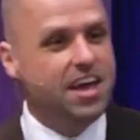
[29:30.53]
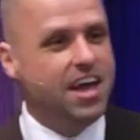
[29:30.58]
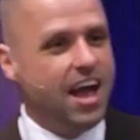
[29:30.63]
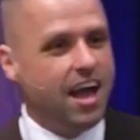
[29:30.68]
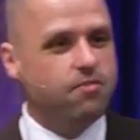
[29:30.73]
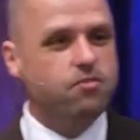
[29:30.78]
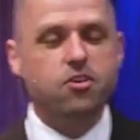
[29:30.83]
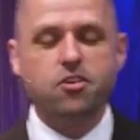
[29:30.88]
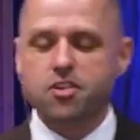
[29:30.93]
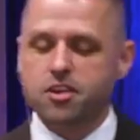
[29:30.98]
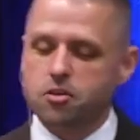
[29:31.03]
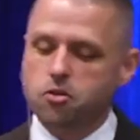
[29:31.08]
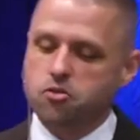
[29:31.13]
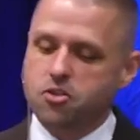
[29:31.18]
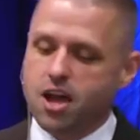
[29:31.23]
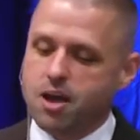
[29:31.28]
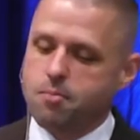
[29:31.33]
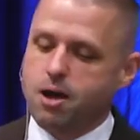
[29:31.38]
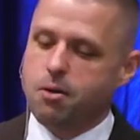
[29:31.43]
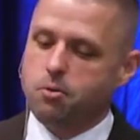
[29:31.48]
Every single
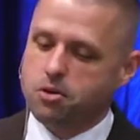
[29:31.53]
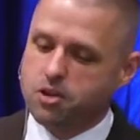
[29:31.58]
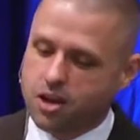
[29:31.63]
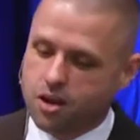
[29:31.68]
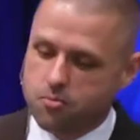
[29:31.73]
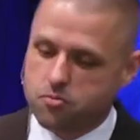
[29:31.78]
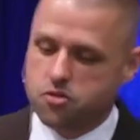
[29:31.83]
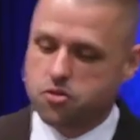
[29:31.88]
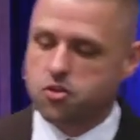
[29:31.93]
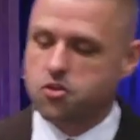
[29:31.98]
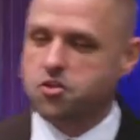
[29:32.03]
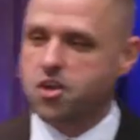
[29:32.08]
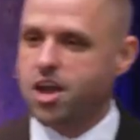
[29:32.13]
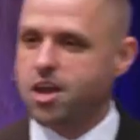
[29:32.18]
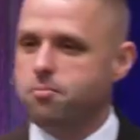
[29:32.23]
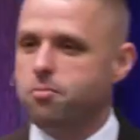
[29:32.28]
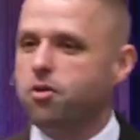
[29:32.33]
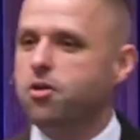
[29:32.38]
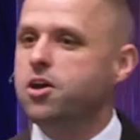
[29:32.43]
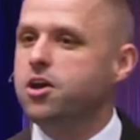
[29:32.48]
time I would come to the
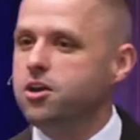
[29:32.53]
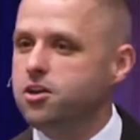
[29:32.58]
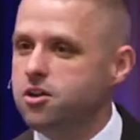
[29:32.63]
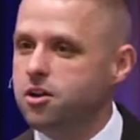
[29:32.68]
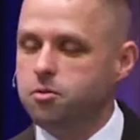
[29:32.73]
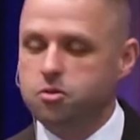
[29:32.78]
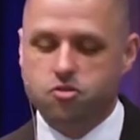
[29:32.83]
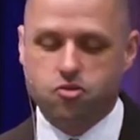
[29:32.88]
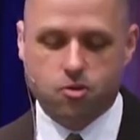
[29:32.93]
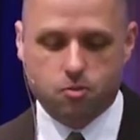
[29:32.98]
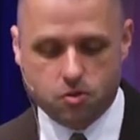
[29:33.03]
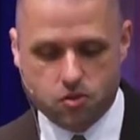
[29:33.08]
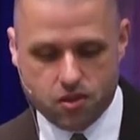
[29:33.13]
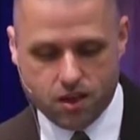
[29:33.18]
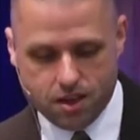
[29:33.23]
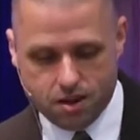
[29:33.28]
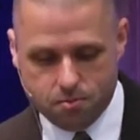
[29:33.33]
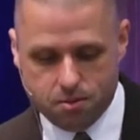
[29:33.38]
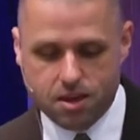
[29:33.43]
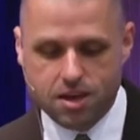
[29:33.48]
table, you know what she would
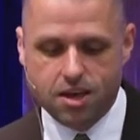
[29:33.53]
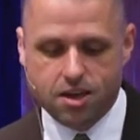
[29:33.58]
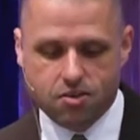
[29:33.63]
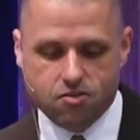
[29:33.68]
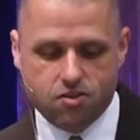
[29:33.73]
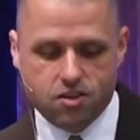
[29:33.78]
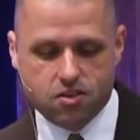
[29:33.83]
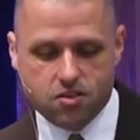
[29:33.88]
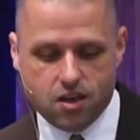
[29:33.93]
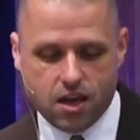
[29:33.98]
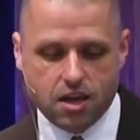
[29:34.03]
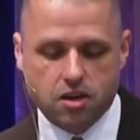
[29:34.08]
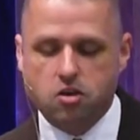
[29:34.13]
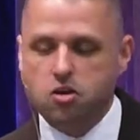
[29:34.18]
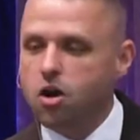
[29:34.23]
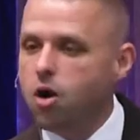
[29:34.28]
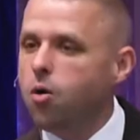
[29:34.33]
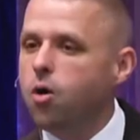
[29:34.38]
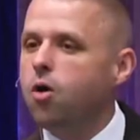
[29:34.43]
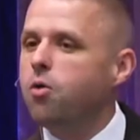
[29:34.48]
say to me? She'd say,
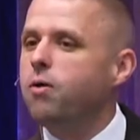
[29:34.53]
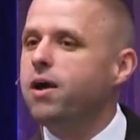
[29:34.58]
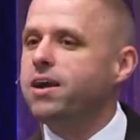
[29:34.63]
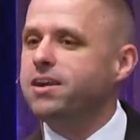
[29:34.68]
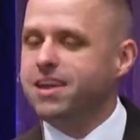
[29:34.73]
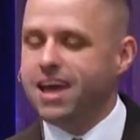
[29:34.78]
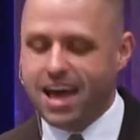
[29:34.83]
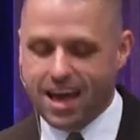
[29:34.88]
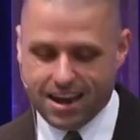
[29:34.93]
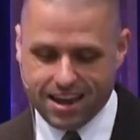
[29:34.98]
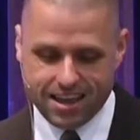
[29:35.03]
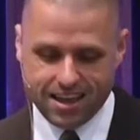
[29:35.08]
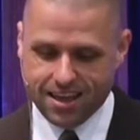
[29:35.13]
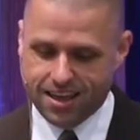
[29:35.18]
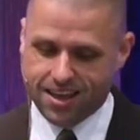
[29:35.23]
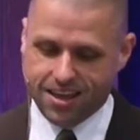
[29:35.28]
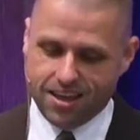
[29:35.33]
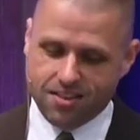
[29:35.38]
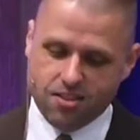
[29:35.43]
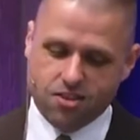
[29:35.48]
"Go away, Daddy."
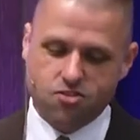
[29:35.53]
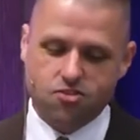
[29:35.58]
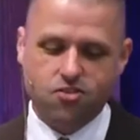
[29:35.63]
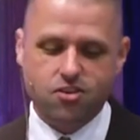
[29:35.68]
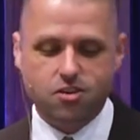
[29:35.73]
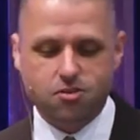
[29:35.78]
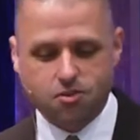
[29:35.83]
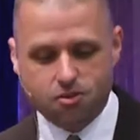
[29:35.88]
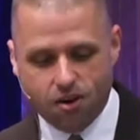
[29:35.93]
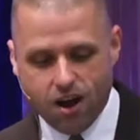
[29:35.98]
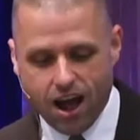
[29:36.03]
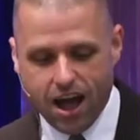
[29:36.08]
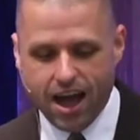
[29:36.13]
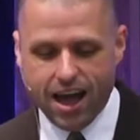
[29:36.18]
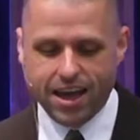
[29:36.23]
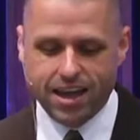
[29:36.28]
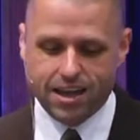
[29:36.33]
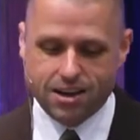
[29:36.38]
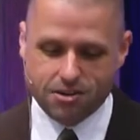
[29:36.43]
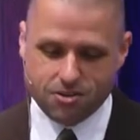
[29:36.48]
And then she'd
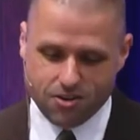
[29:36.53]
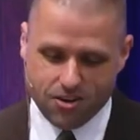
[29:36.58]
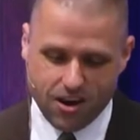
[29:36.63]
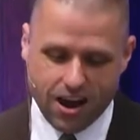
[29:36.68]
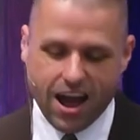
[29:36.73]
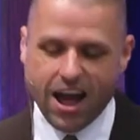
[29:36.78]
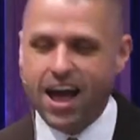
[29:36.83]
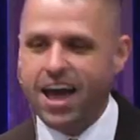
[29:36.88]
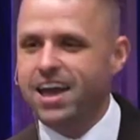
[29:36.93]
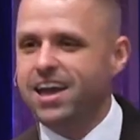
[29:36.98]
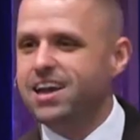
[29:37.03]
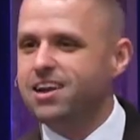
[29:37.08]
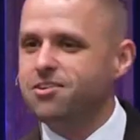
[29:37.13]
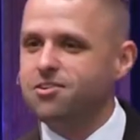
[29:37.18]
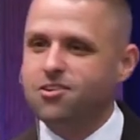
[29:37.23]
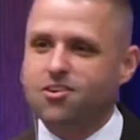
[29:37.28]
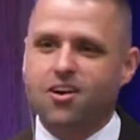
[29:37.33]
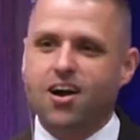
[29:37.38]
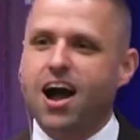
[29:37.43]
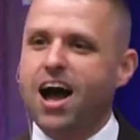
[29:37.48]
cry and cry and
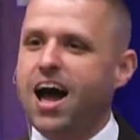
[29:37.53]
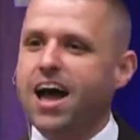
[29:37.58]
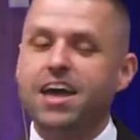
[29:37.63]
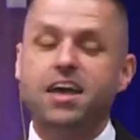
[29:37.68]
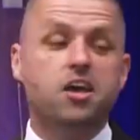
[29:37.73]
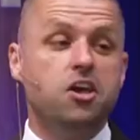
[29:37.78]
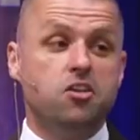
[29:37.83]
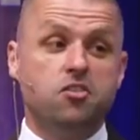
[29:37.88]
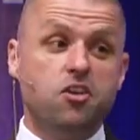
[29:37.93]
cry.